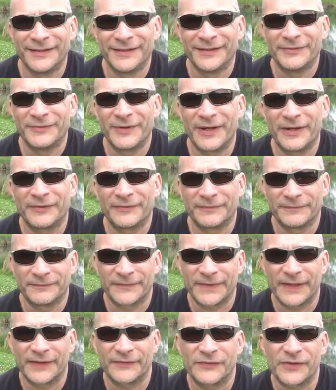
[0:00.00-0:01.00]
Well,
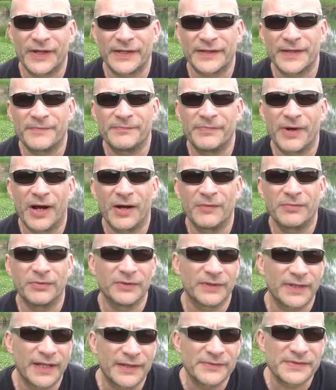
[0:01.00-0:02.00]
after I had that
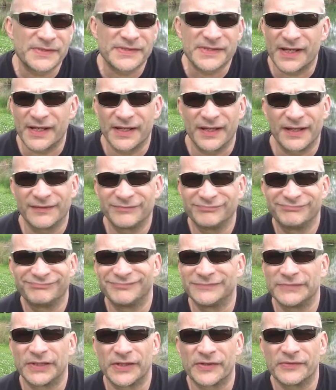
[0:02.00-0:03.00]
barbel, there was
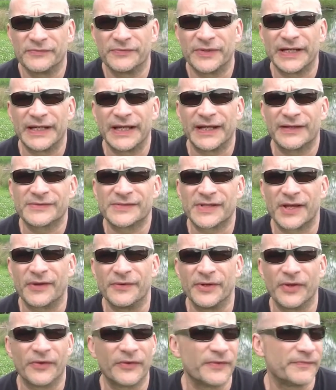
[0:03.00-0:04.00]
nothing really else
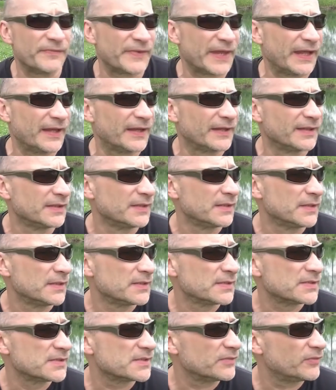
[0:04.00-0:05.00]
going on up there.
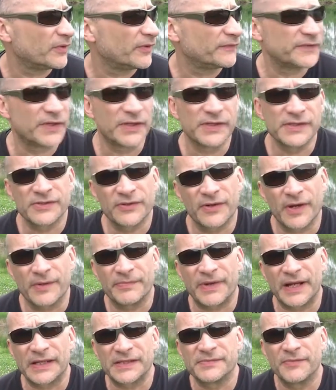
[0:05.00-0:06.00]
So what I've done is crept
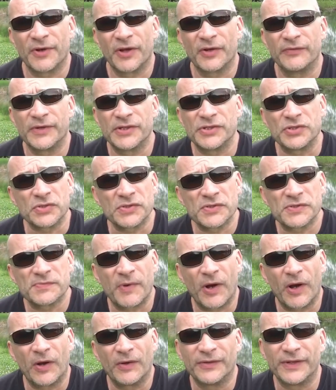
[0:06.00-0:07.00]
back to my original
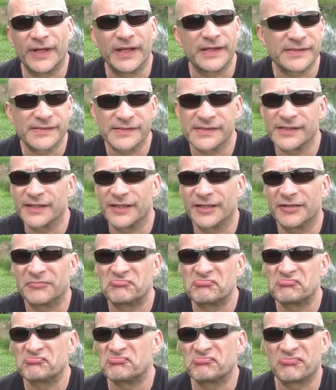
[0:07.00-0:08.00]
spot, and there's
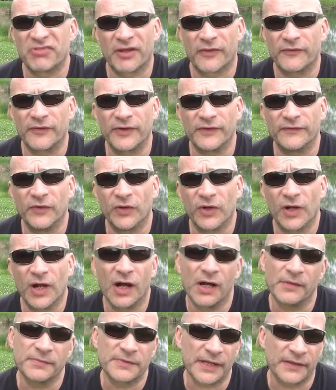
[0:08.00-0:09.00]
3 or 4
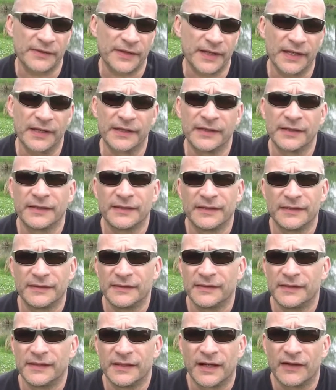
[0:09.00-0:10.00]
carp down there.
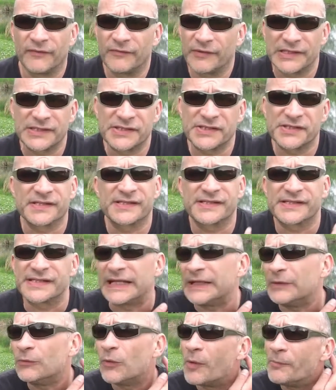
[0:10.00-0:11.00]
I've managed to
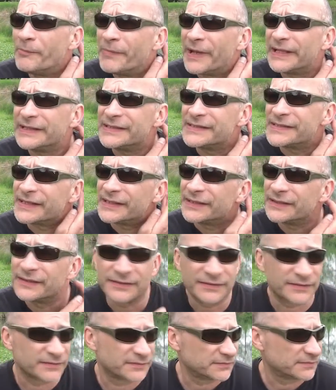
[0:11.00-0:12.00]
sneak one bait in
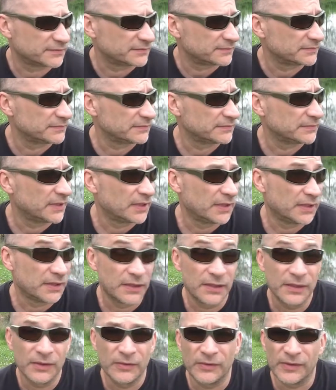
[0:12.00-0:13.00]

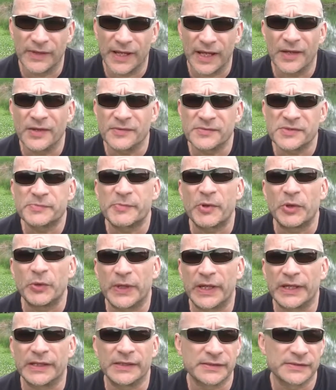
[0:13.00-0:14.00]
without them
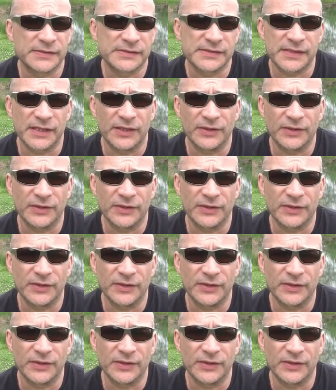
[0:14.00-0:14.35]
spooking, so